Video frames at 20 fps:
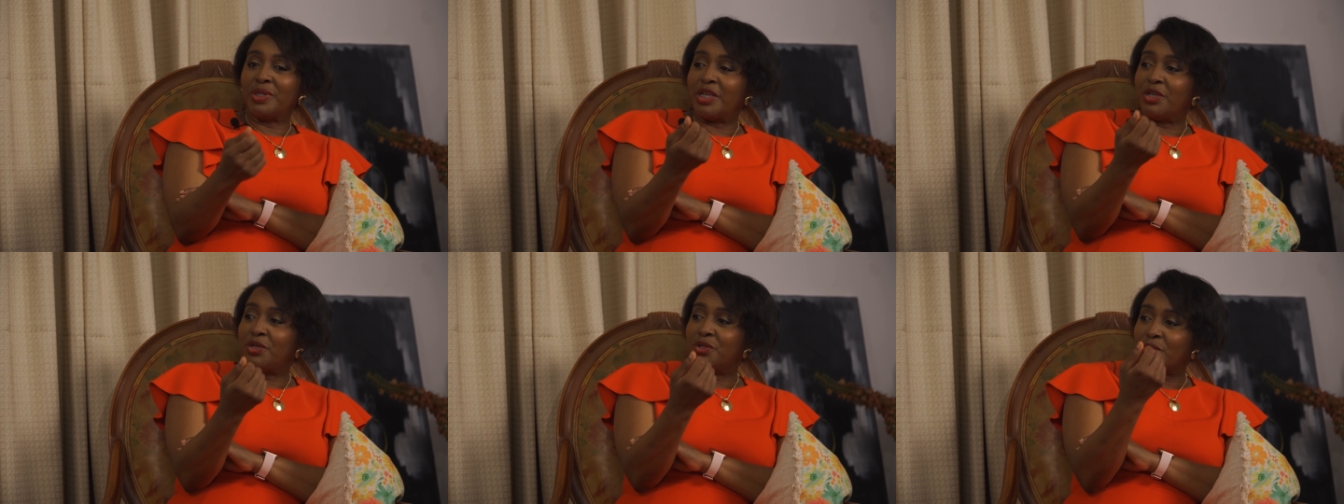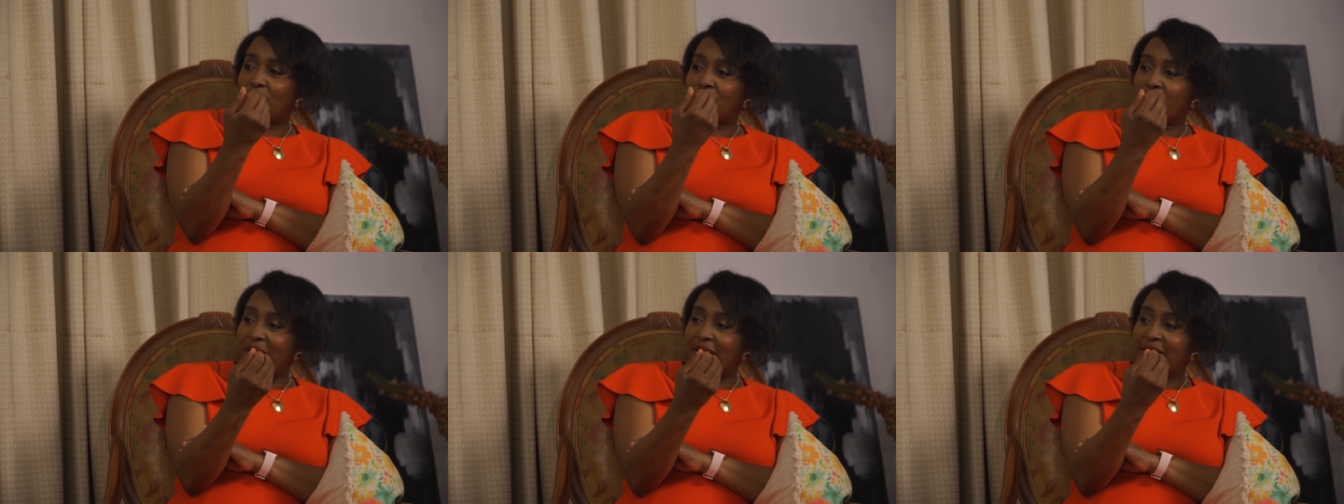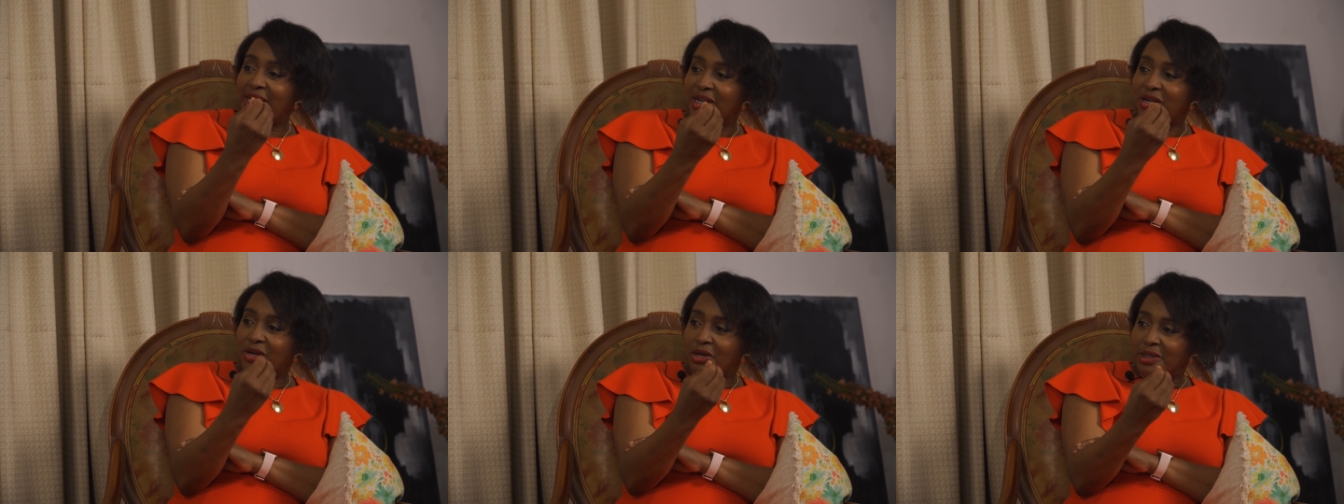they use
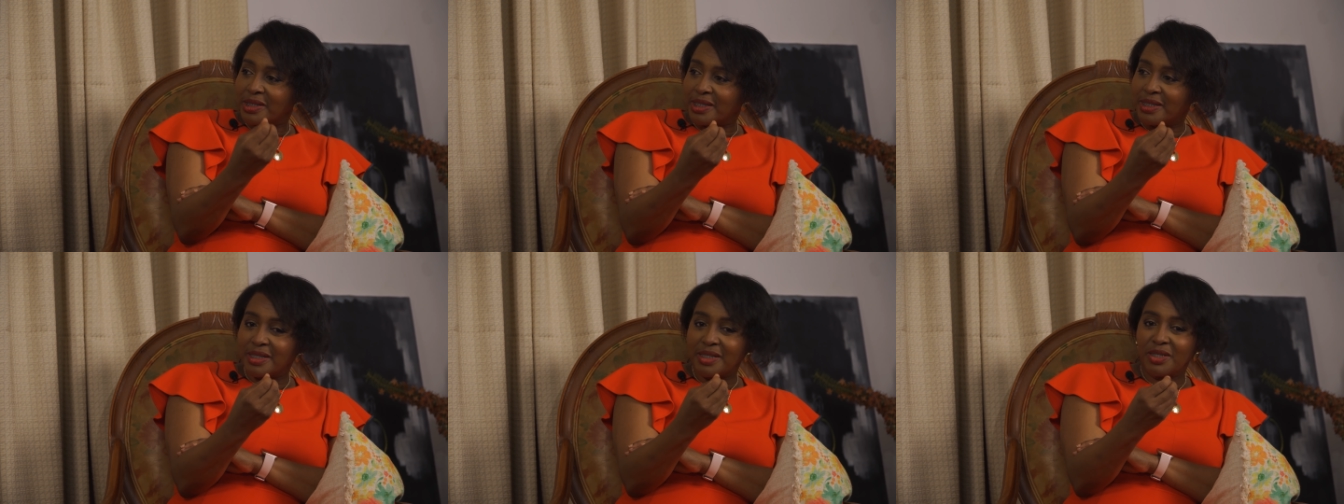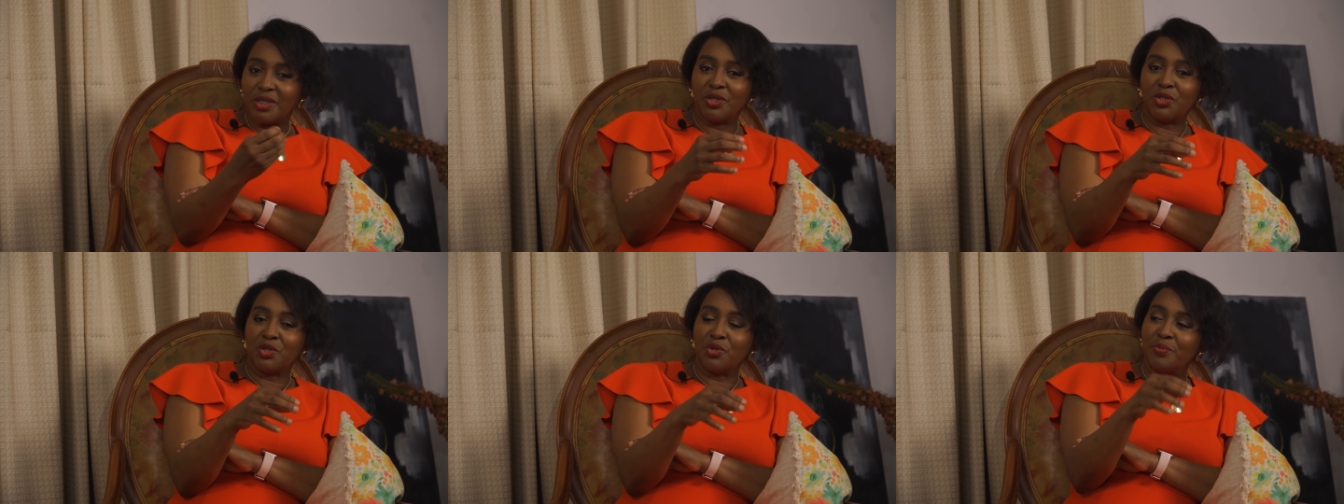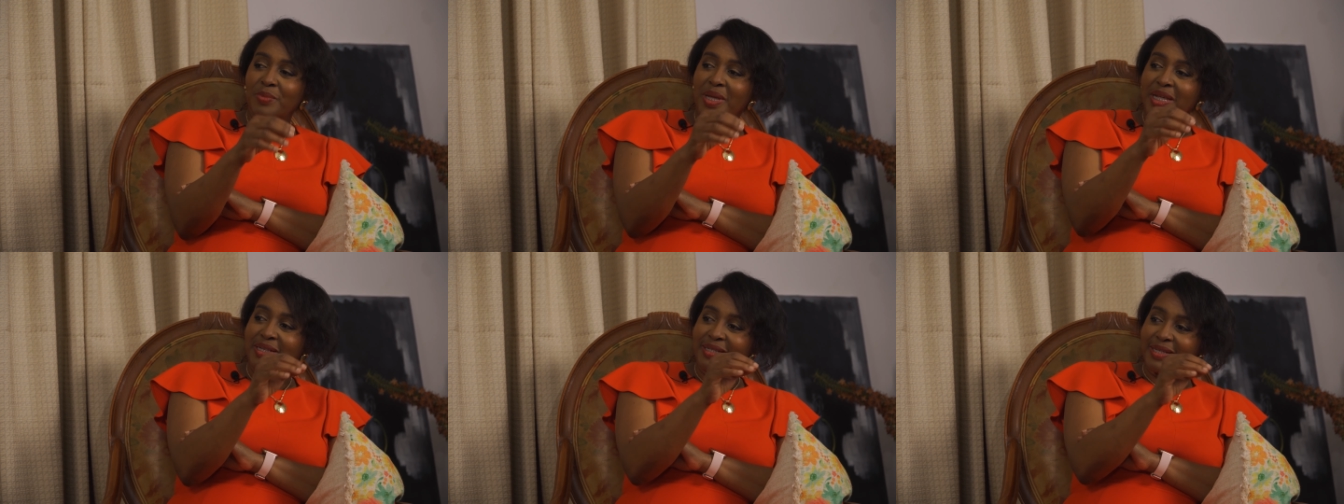organic cotton
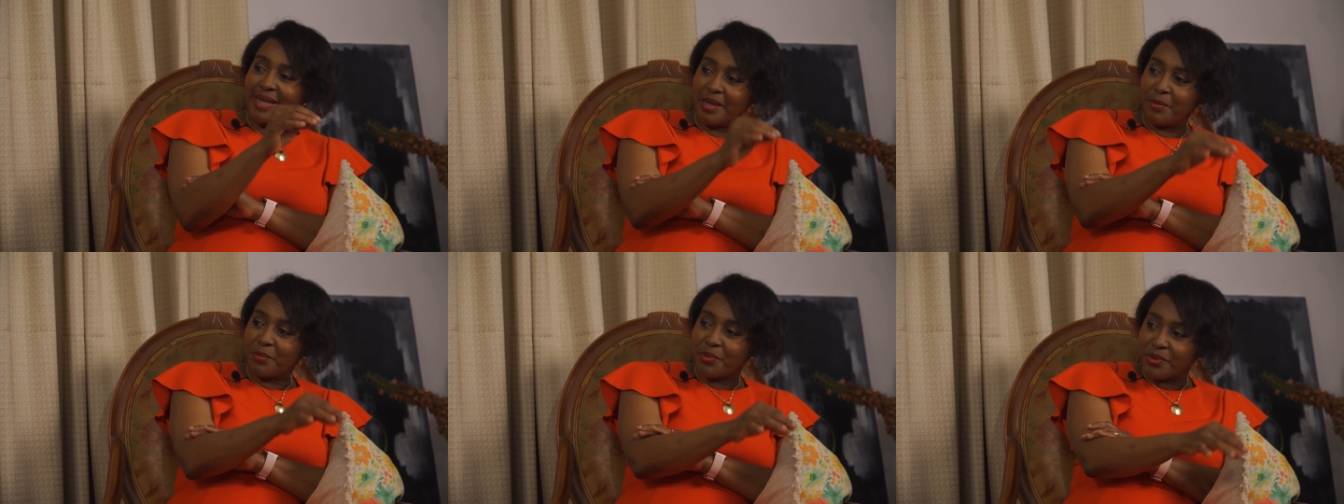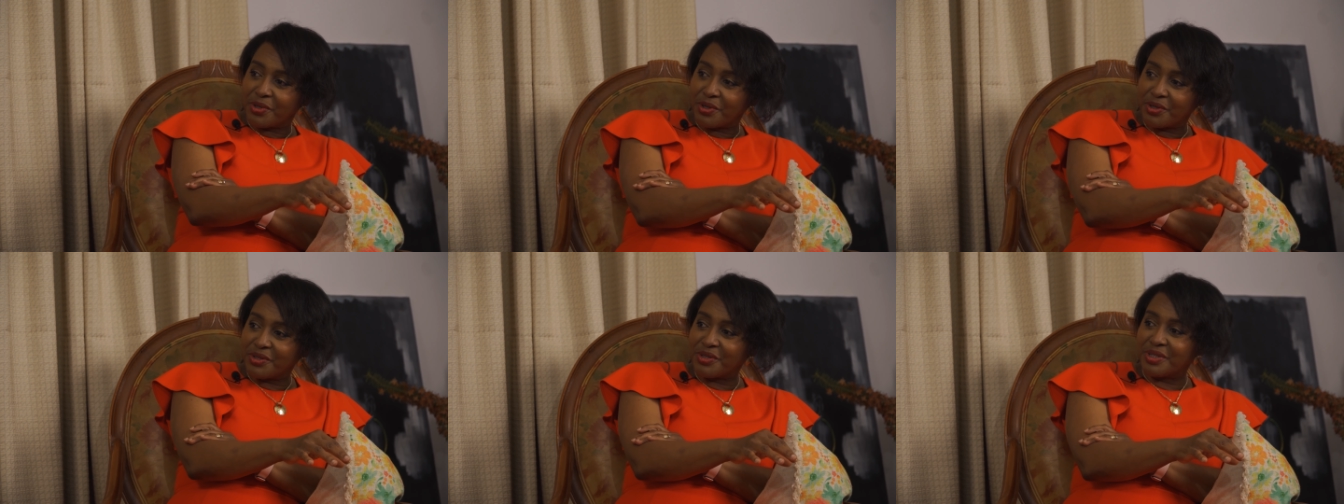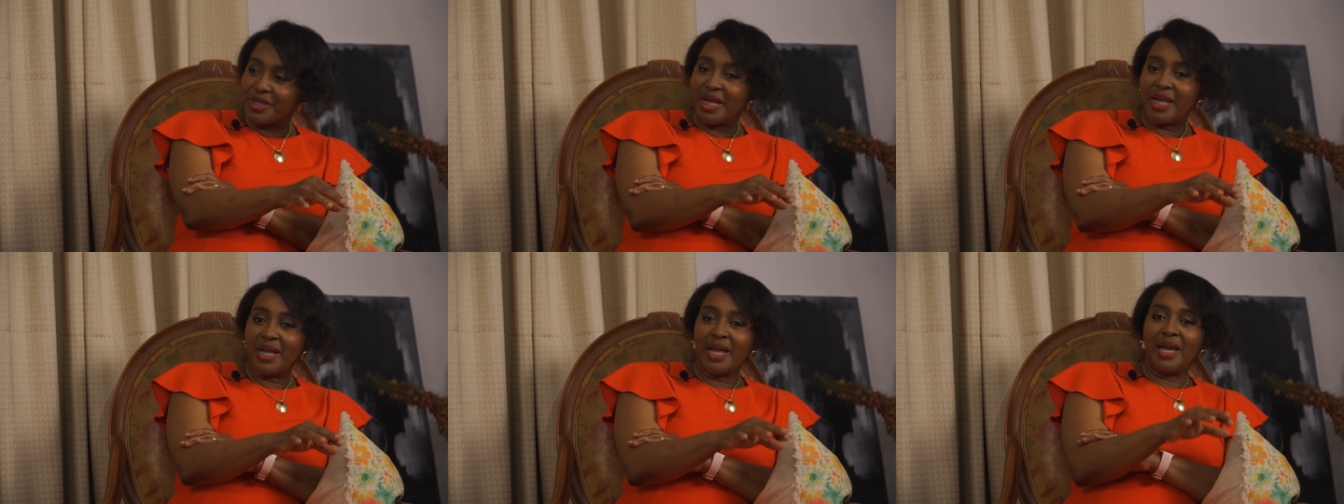to make
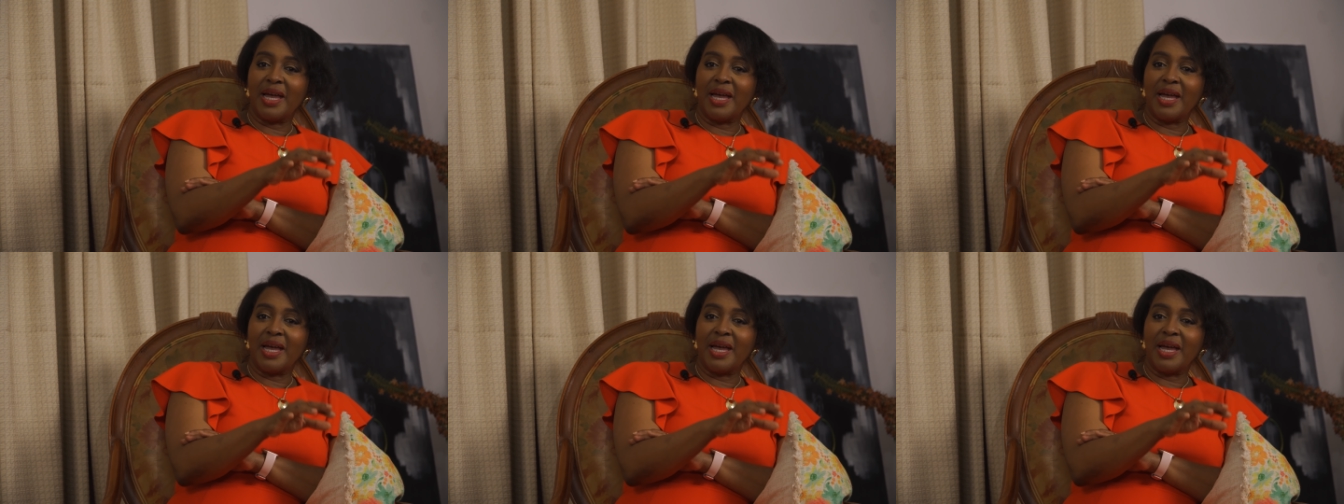diapers,